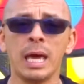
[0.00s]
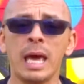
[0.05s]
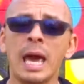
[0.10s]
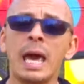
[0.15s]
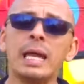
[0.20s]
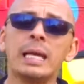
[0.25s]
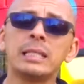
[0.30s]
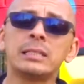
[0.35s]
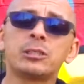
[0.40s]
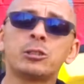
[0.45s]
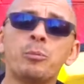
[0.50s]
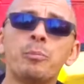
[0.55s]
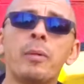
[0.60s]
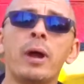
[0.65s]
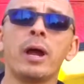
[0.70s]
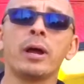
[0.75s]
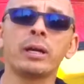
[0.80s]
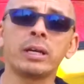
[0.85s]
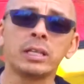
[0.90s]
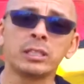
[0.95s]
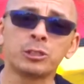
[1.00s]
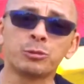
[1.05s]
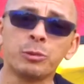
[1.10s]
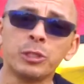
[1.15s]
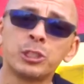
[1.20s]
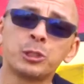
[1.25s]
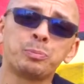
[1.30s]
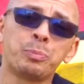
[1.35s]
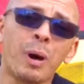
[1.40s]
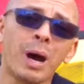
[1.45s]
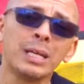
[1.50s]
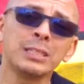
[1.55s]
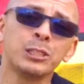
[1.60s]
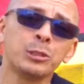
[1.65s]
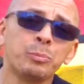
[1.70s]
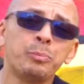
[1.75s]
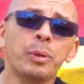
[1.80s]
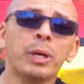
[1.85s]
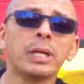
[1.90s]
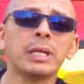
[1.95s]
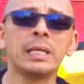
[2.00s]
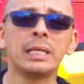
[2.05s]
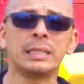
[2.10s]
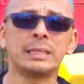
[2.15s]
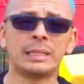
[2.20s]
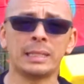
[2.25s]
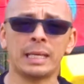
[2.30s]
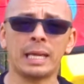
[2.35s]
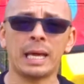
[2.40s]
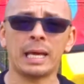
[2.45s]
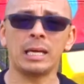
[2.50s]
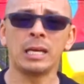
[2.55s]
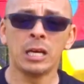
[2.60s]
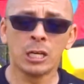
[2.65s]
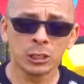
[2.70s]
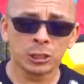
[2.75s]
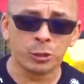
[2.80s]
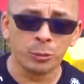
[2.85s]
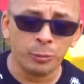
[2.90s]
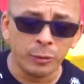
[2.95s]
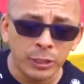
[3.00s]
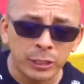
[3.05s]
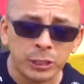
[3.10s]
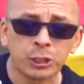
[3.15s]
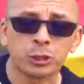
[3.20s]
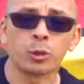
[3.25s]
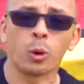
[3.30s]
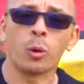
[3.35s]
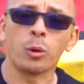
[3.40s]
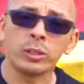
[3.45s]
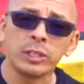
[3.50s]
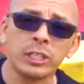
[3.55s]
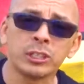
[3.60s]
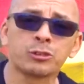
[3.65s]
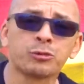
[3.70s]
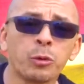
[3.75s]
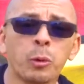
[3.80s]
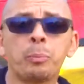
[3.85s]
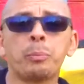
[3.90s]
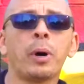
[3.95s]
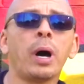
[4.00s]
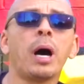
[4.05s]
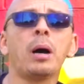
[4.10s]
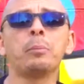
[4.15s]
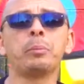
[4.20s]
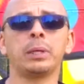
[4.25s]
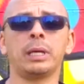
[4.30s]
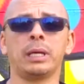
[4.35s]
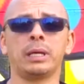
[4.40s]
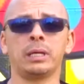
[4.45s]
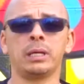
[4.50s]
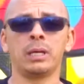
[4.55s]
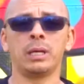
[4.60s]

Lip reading: And it's America's responsibility today to restore this republic.